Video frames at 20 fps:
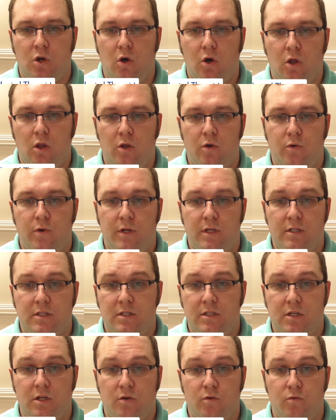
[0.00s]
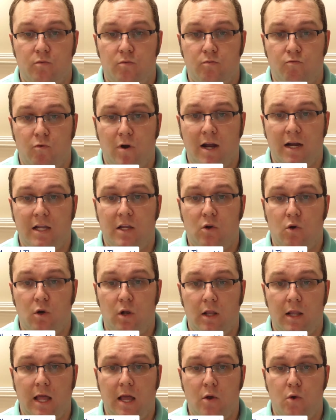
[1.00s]
tolerance to running
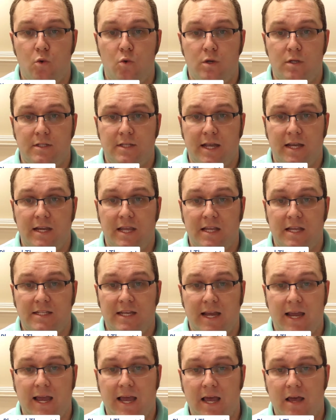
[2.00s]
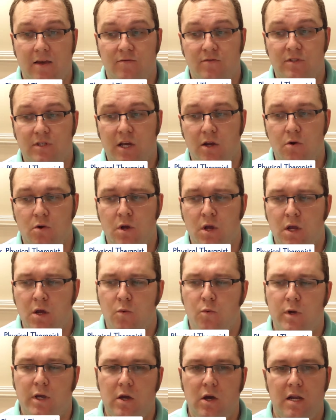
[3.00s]
or load as they need to have. So
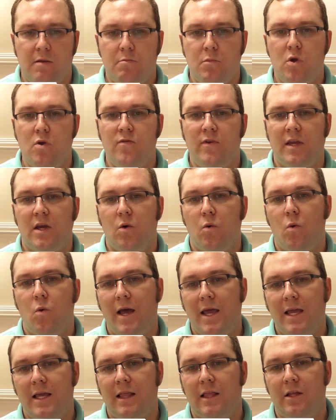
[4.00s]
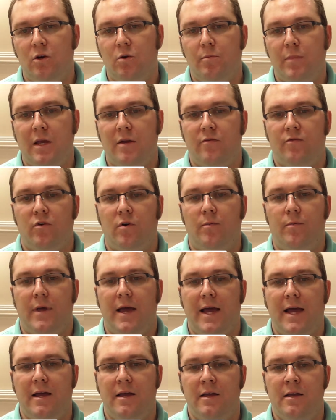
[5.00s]
we're kind of moving away a little bit
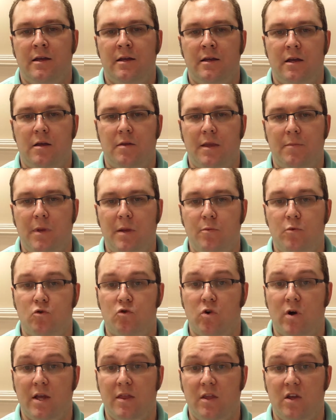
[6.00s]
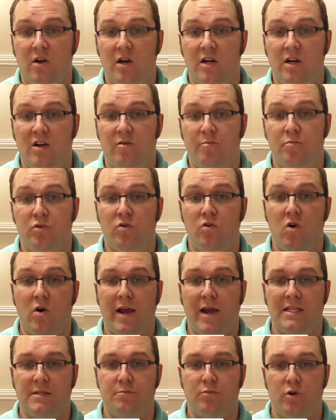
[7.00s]
from that, and that people tried the idea
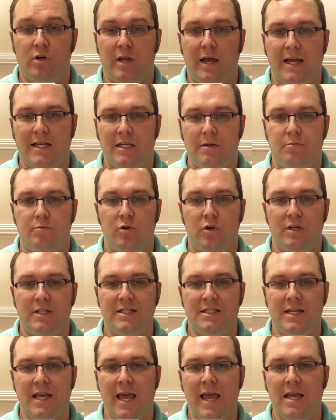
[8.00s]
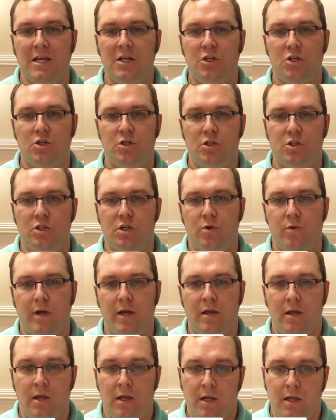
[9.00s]
of adding protection to
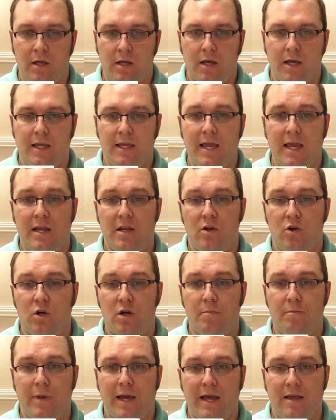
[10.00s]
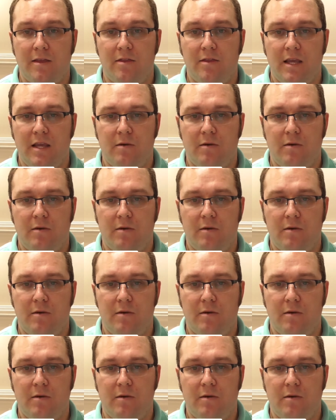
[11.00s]
it. Again, not a bad